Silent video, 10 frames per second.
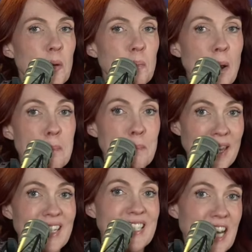my
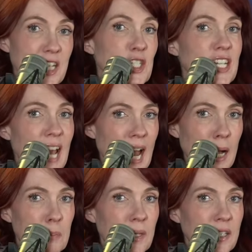meditation
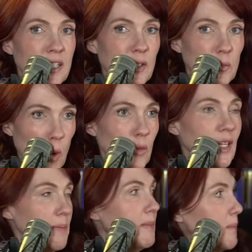app won't
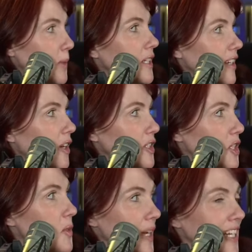let me put it on
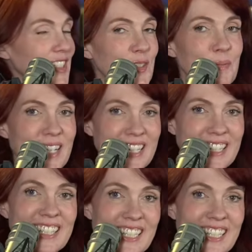2x speed